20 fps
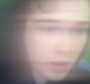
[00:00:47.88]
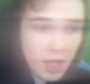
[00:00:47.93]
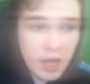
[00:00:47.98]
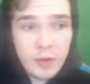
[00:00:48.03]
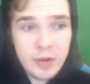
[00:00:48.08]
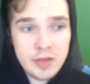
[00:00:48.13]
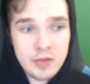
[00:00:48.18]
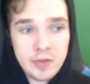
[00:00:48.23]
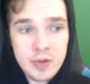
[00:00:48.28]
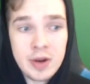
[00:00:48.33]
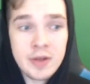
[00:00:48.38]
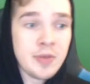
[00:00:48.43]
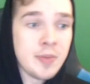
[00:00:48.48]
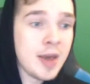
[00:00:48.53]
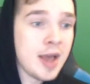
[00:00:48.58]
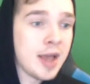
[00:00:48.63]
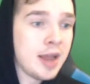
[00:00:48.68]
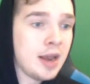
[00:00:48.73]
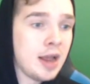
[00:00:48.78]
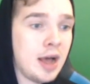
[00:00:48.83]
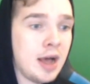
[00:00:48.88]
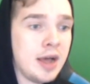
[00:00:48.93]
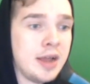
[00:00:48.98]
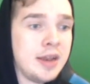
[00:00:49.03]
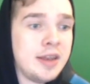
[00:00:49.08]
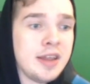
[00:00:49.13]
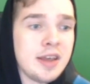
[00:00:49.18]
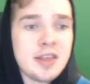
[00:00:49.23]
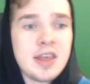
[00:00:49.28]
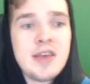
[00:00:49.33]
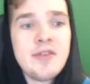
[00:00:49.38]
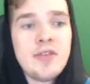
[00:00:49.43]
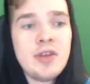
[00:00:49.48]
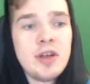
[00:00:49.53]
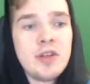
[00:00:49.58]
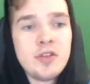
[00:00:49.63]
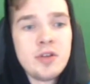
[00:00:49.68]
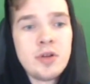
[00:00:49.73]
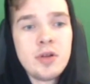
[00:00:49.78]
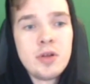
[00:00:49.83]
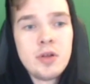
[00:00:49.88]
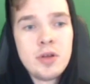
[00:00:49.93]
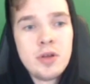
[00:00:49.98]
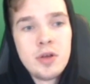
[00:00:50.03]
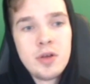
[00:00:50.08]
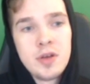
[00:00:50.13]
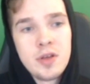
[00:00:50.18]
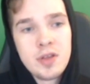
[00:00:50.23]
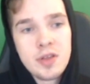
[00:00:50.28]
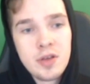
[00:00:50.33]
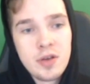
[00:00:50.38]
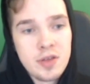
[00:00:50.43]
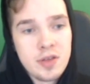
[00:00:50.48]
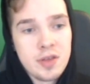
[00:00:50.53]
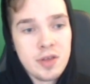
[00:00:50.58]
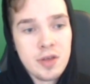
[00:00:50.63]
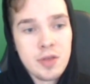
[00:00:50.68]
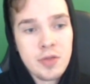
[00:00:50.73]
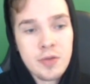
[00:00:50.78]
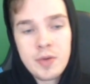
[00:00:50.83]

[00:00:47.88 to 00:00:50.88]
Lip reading: Anyways, right off the bat, Duskhaven Hunter. So this is a